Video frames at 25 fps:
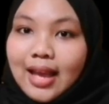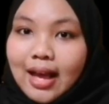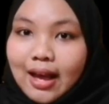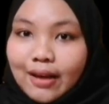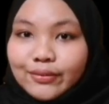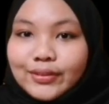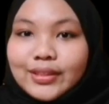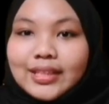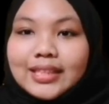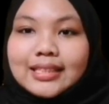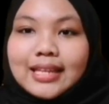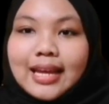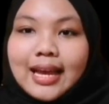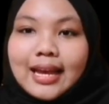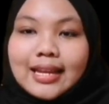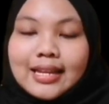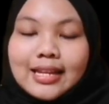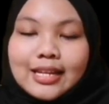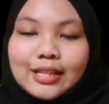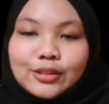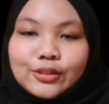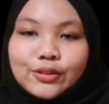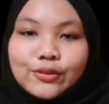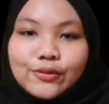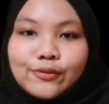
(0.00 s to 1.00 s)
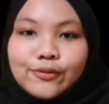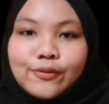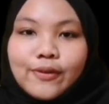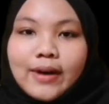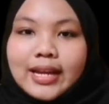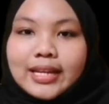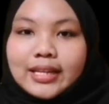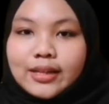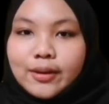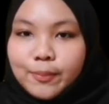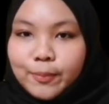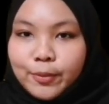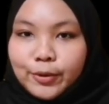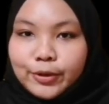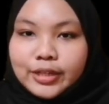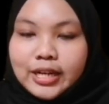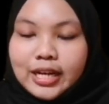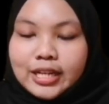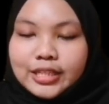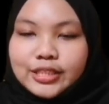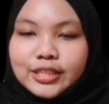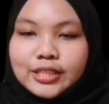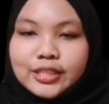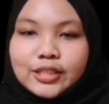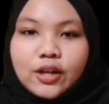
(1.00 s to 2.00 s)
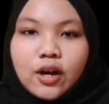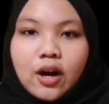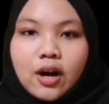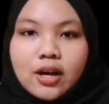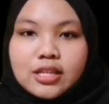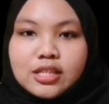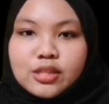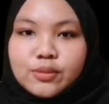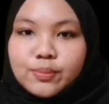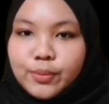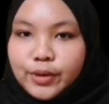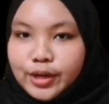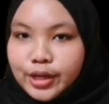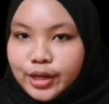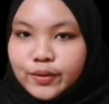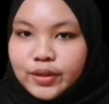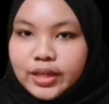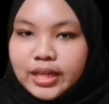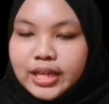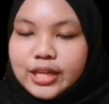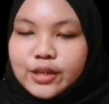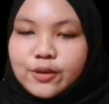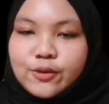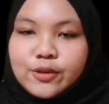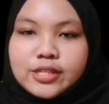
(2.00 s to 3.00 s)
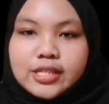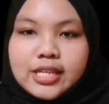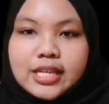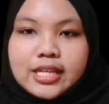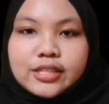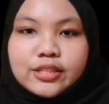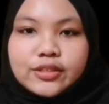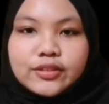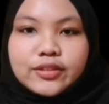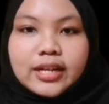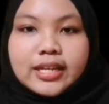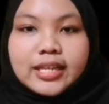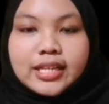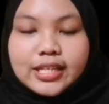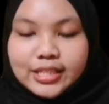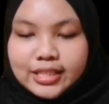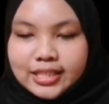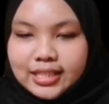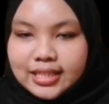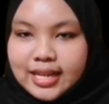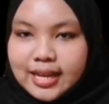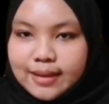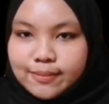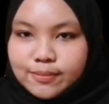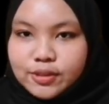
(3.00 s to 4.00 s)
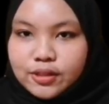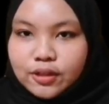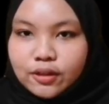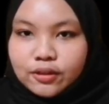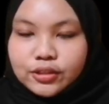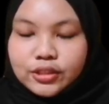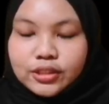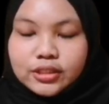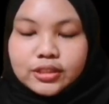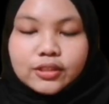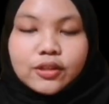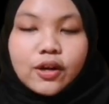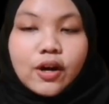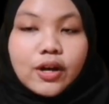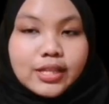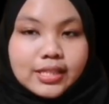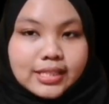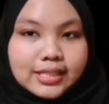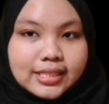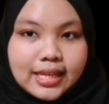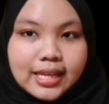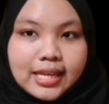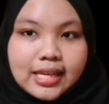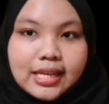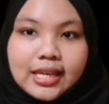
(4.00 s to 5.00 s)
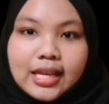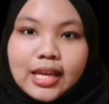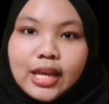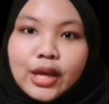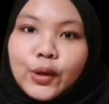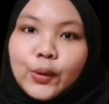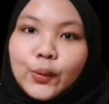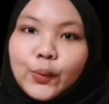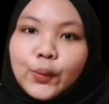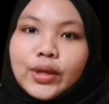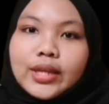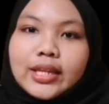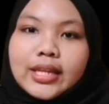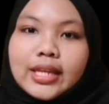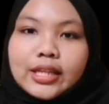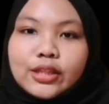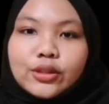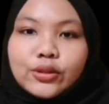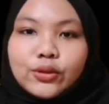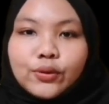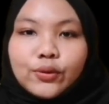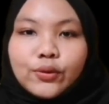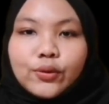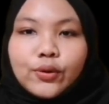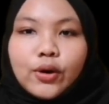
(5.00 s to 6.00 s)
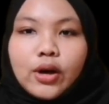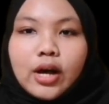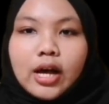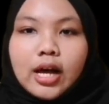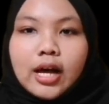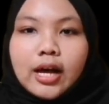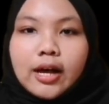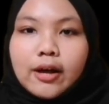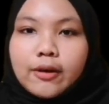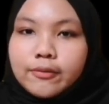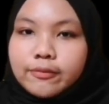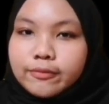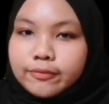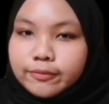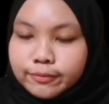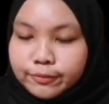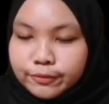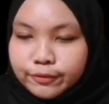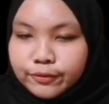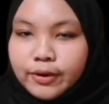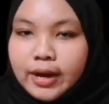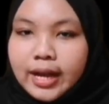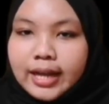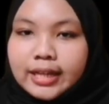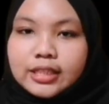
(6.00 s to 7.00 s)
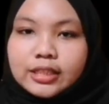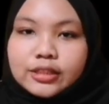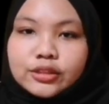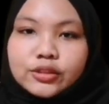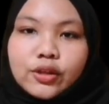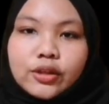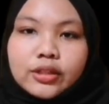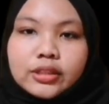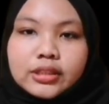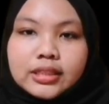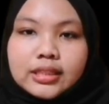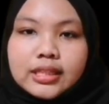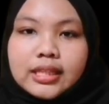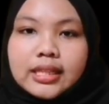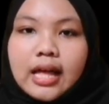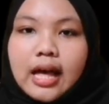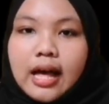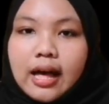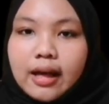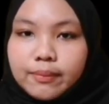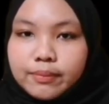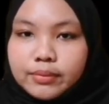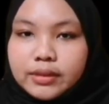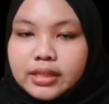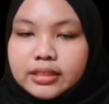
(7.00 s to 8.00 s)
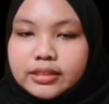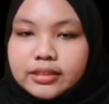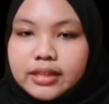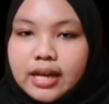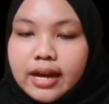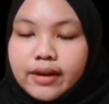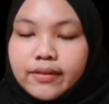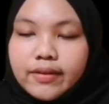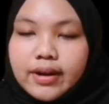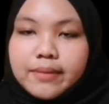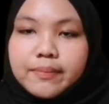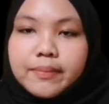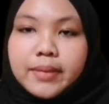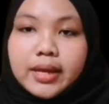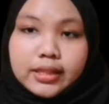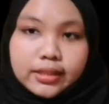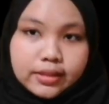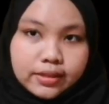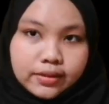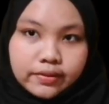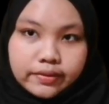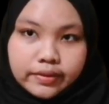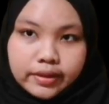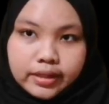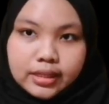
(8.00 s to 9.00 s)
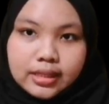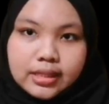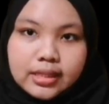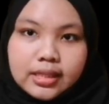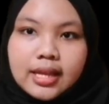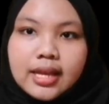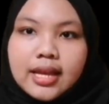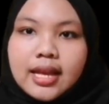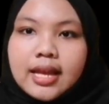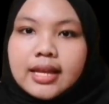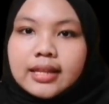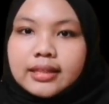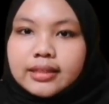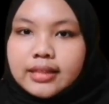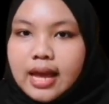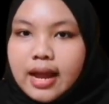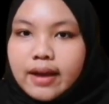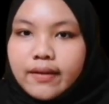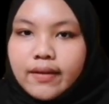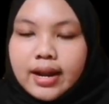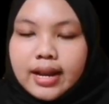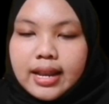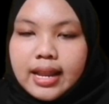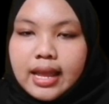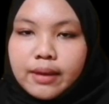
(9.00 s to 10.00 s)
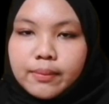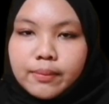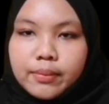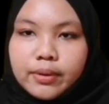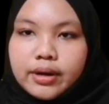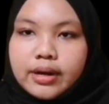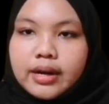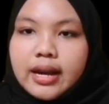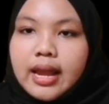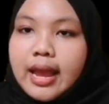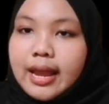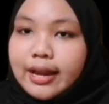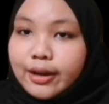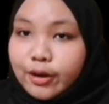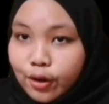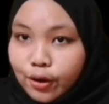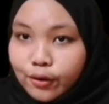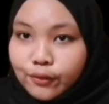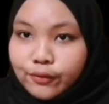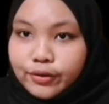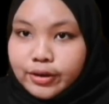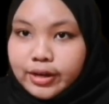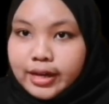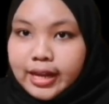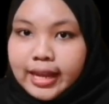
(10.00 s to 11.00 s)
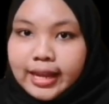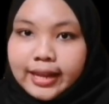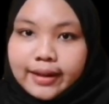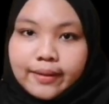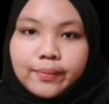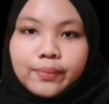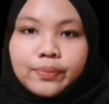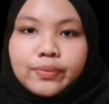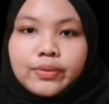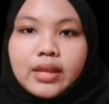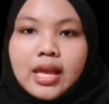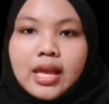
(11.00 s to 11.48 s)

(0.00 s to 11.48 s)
After that, to find the production cost per unit using traditional absorption costing, we need to find the total of the direct material, direct labor, and overhead.